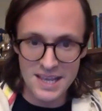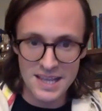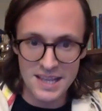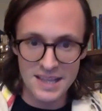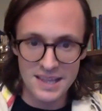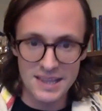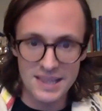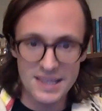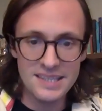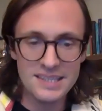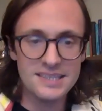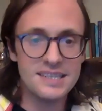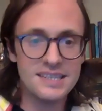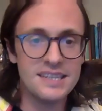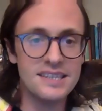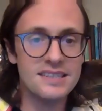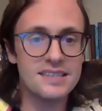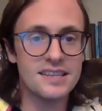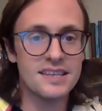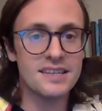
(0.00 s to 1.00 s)
this
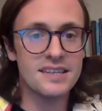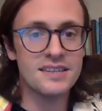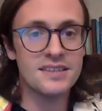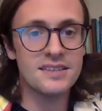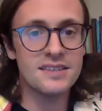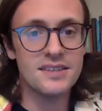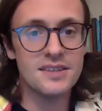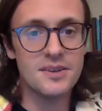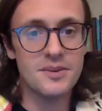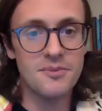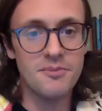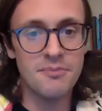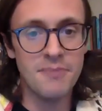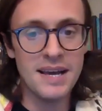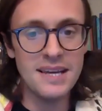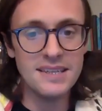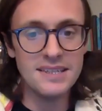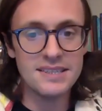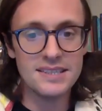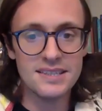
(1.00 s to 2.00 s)
season
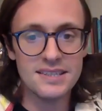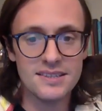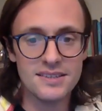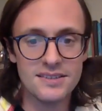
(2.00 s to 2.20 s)
might